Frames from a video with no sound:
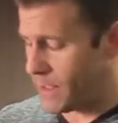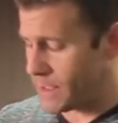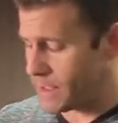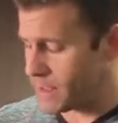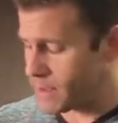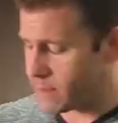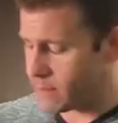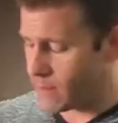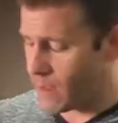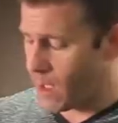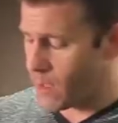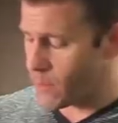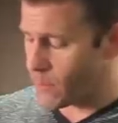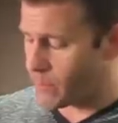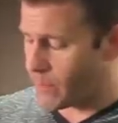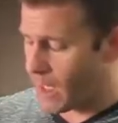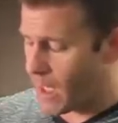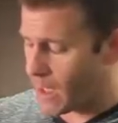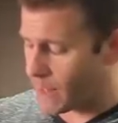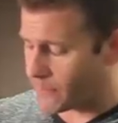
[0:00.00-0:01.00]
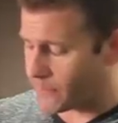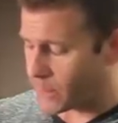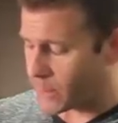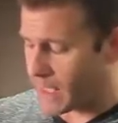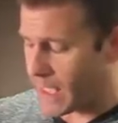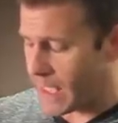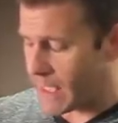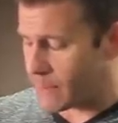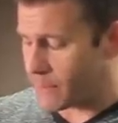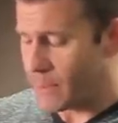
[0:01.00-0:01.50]
This other block for
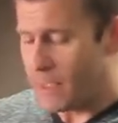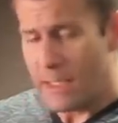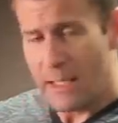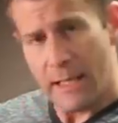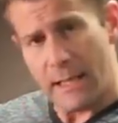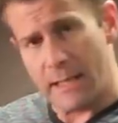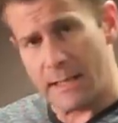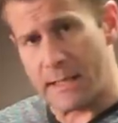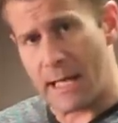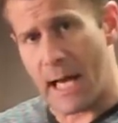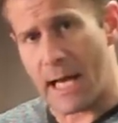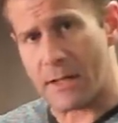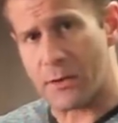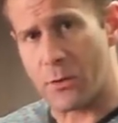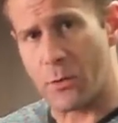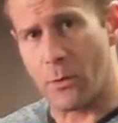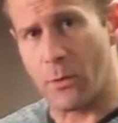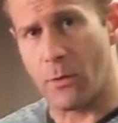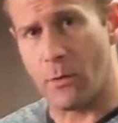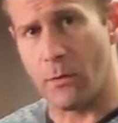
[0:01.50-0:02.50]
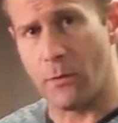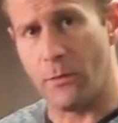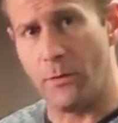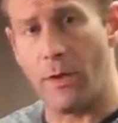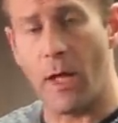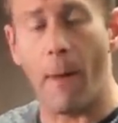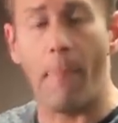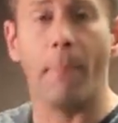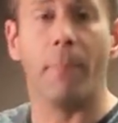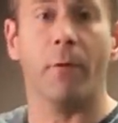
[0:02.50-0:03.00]
cam is the actual
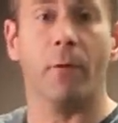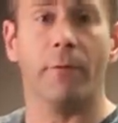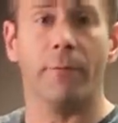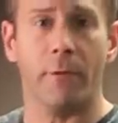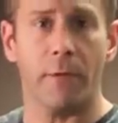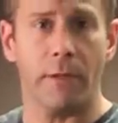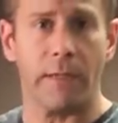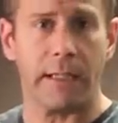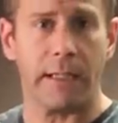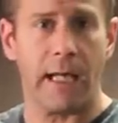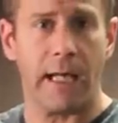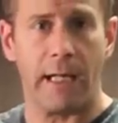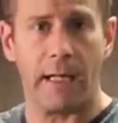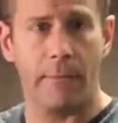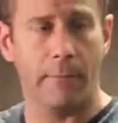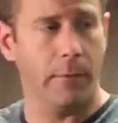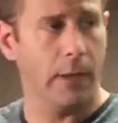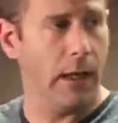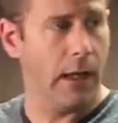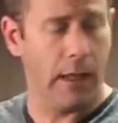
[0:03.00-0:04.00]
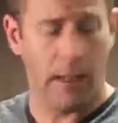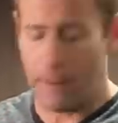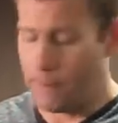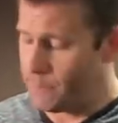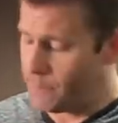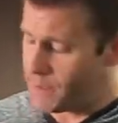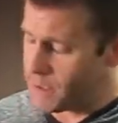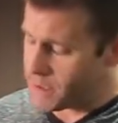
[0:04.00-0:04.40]
number for the cam.